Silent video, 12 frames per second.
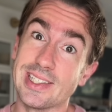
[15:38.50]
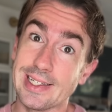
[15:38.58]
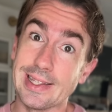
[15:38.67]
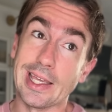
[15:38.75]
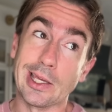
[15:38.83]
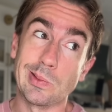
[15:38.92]
didn't
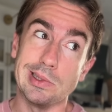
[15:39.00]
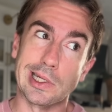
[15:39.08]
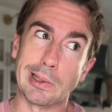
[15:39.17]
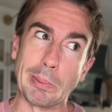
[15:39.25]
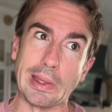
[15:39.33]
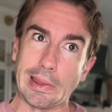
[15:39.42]
think it was
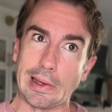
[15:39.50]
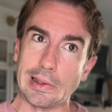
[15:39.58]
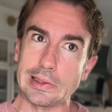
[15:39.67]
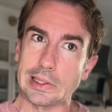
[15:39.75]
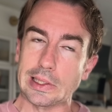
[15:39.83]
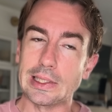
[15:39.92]
gonna be that
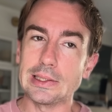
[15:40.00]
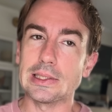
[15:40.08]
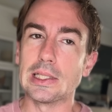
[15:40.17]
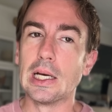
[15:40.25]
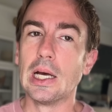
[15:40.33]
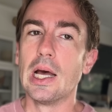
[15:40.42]
tight.
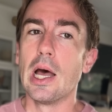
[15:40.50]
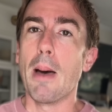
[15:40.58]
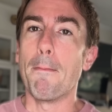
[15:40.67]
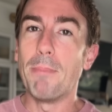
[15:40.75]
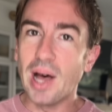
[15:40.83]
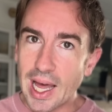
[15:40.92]

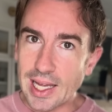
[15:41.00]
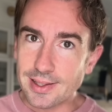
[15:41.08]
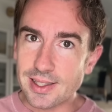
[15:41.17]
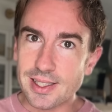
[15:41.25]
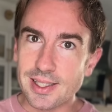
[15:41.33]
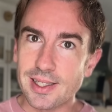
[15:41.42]

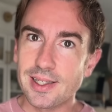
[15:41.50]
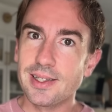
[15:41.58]
But